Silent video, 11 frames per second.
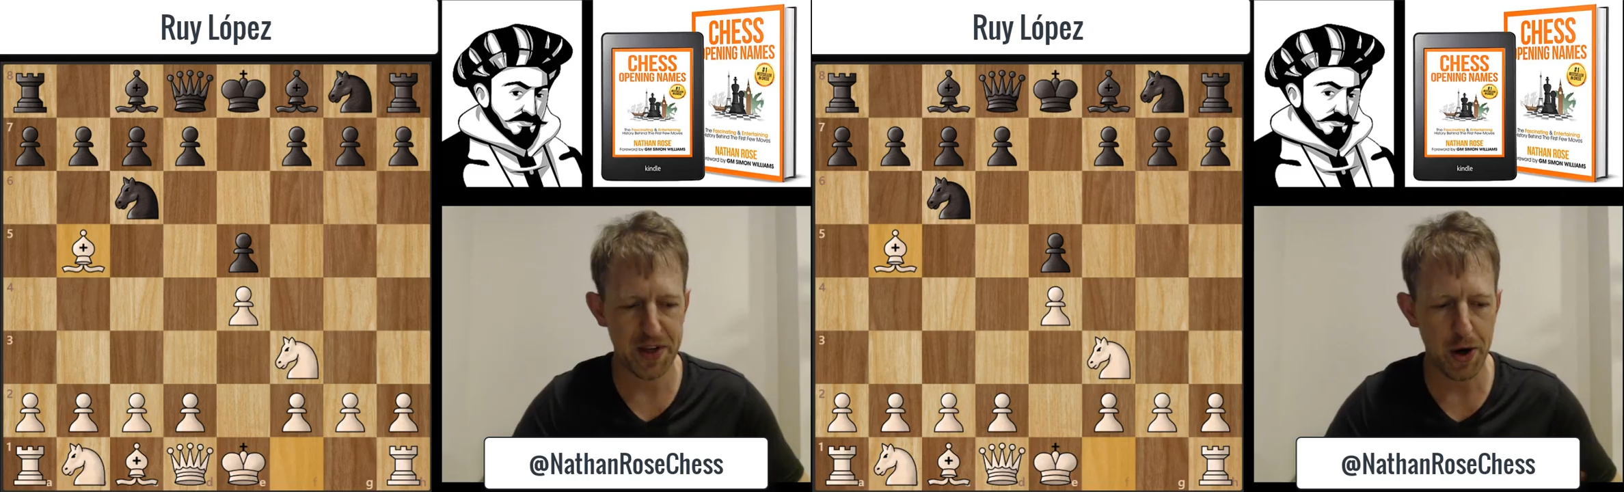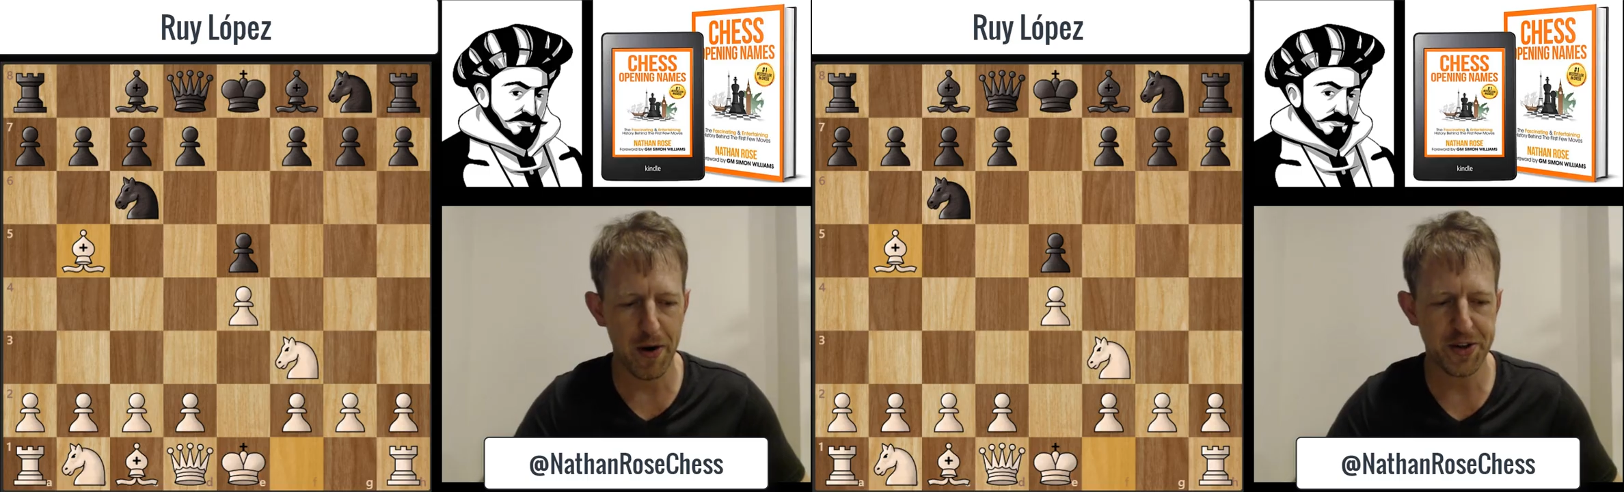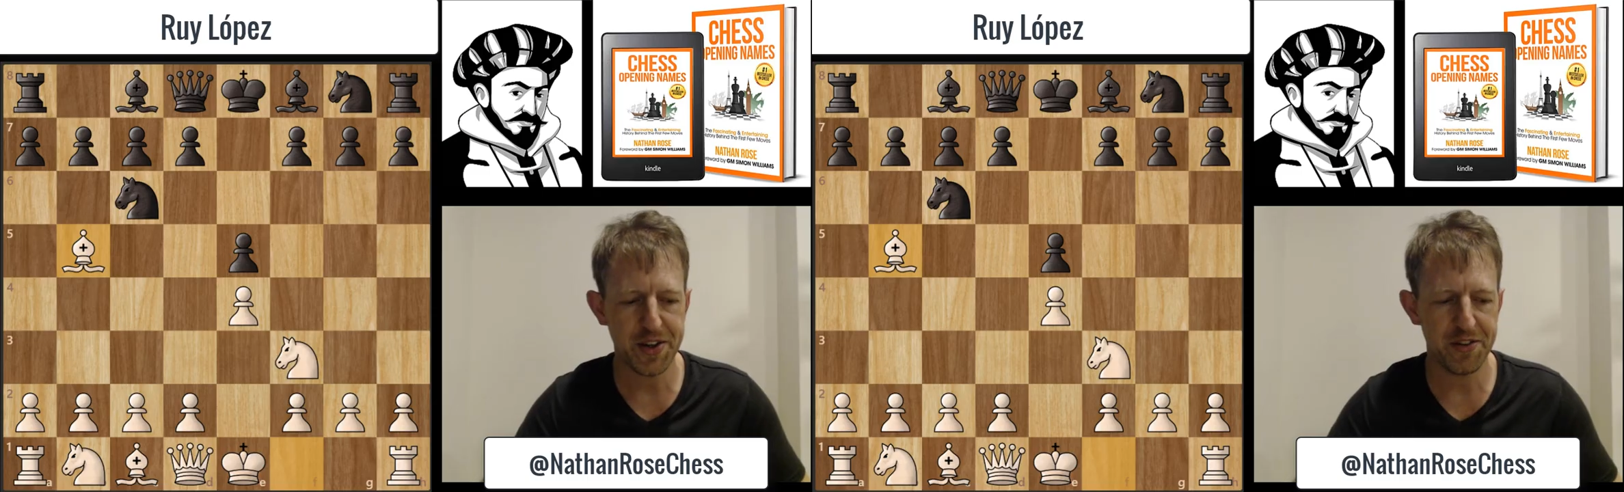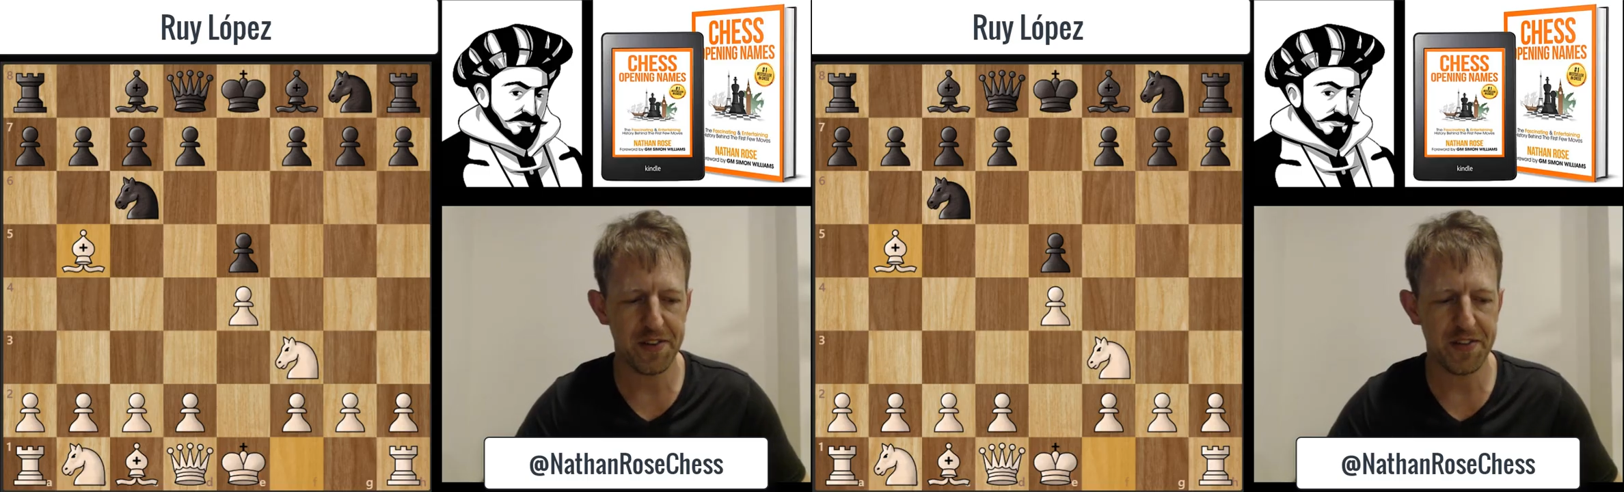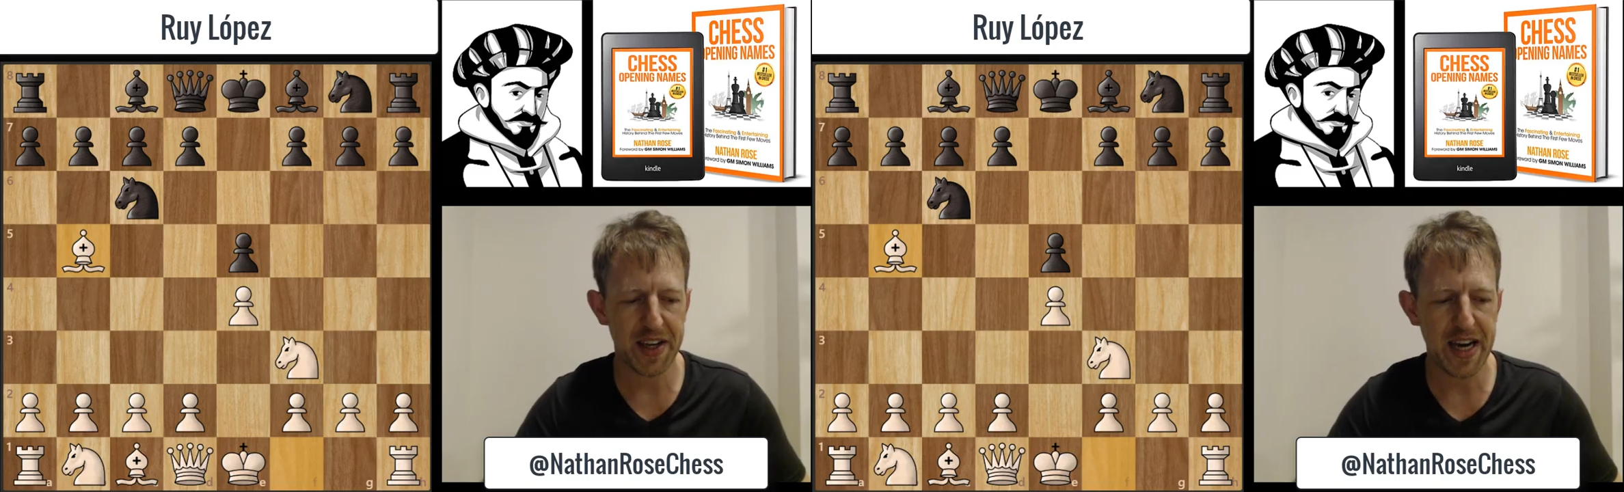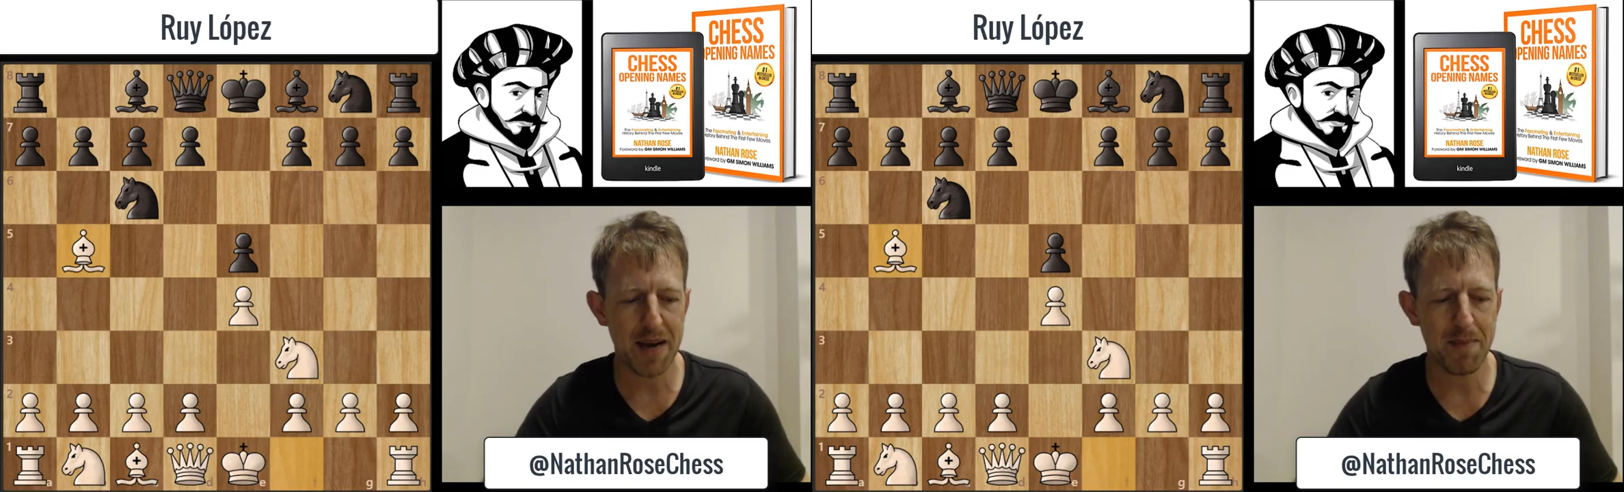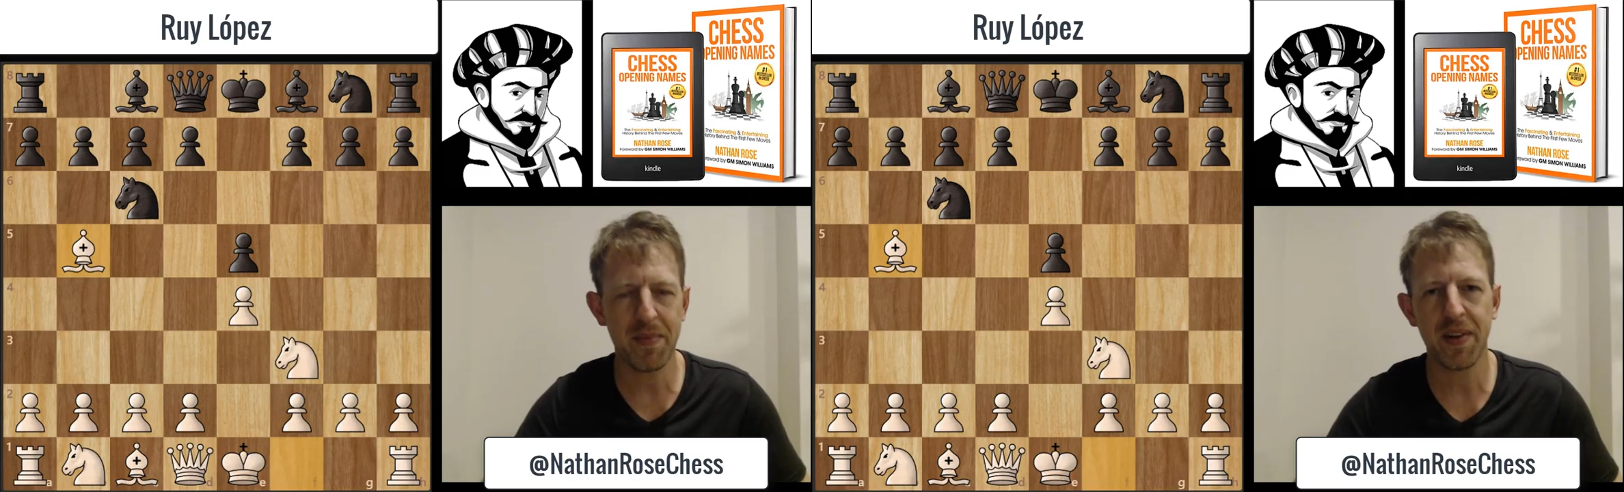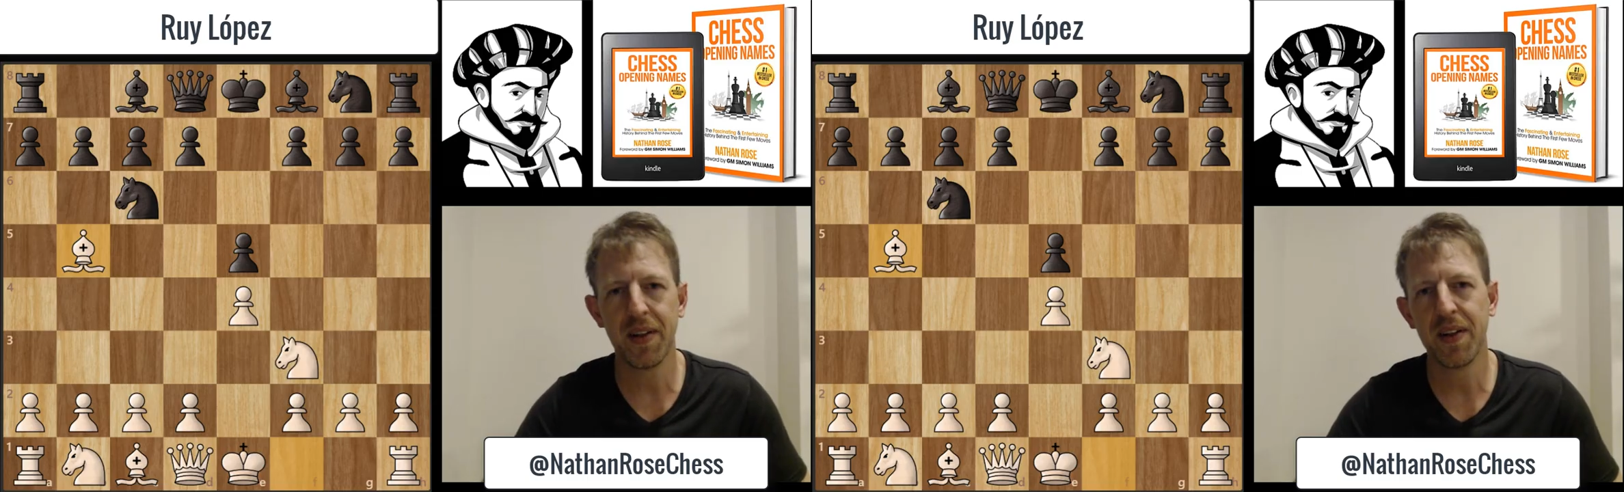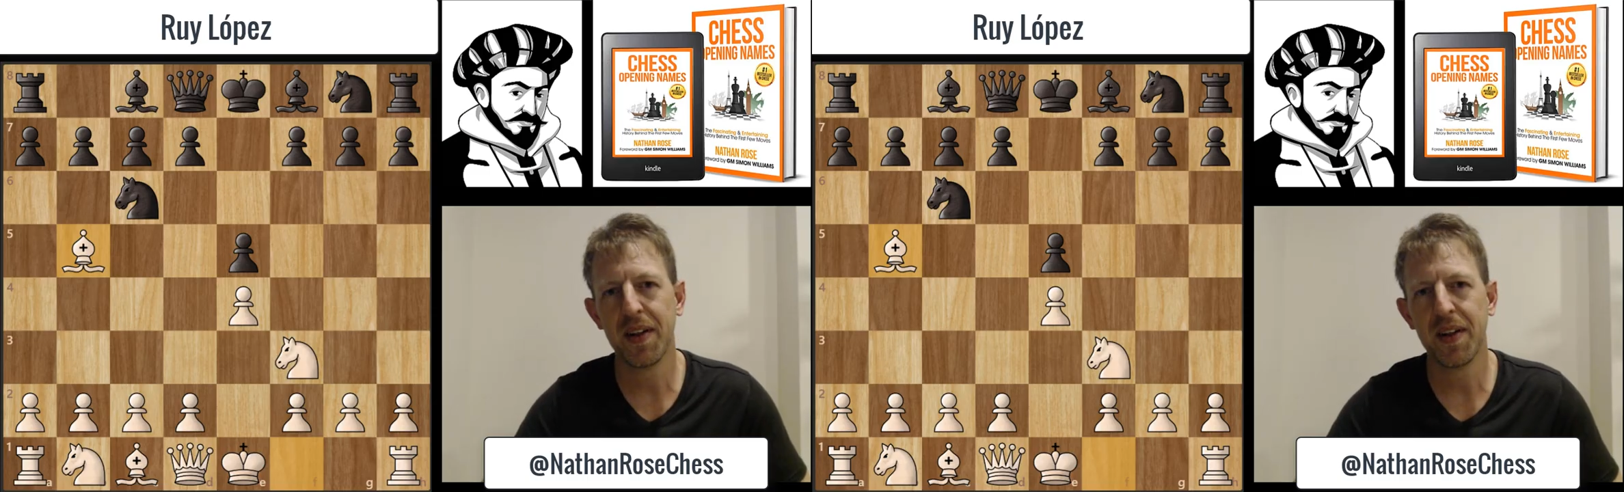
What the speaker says: the origins of the game,